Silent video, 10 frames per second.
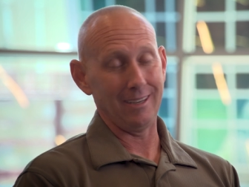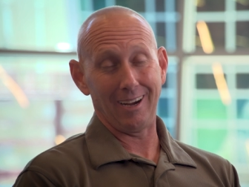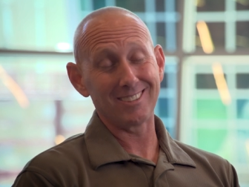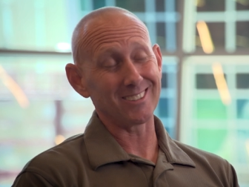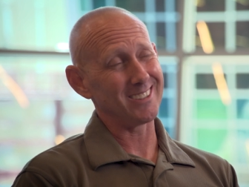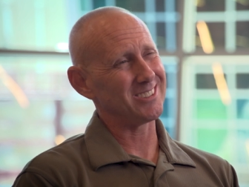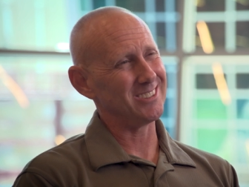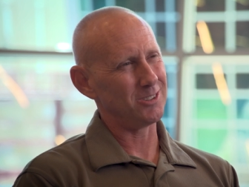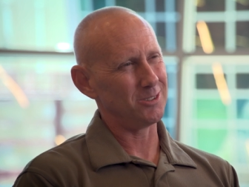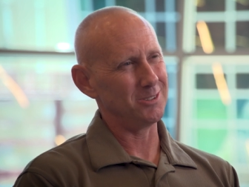in
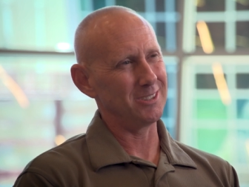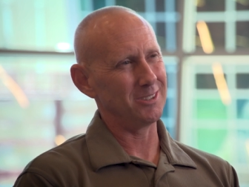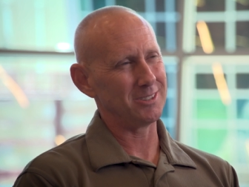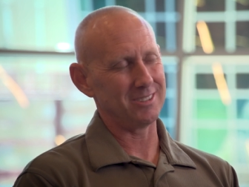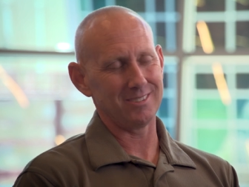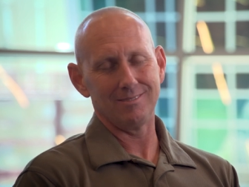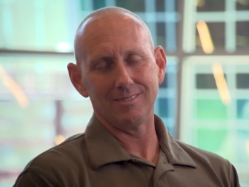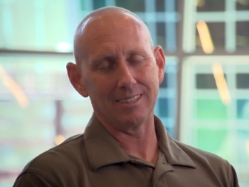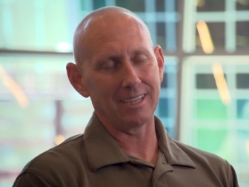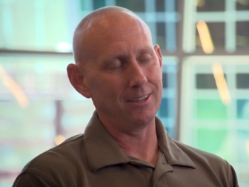isolation, you know, which is,
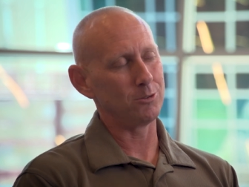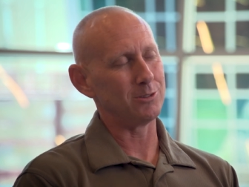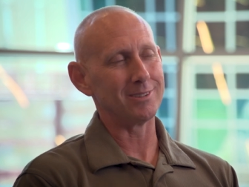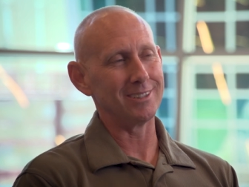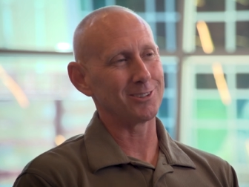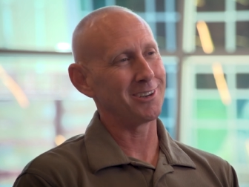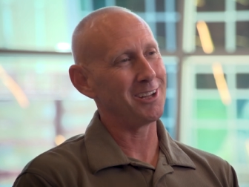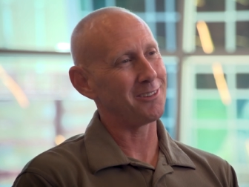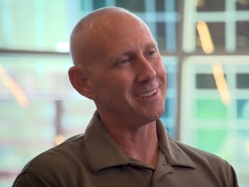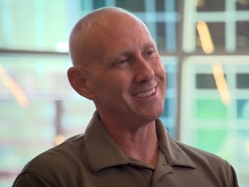again, those two things aren't
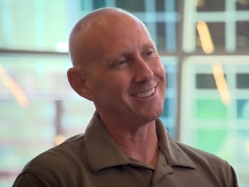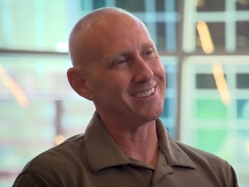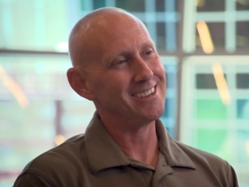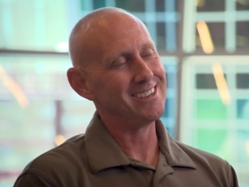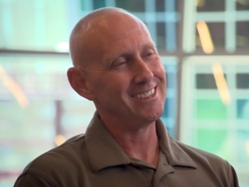healthy either.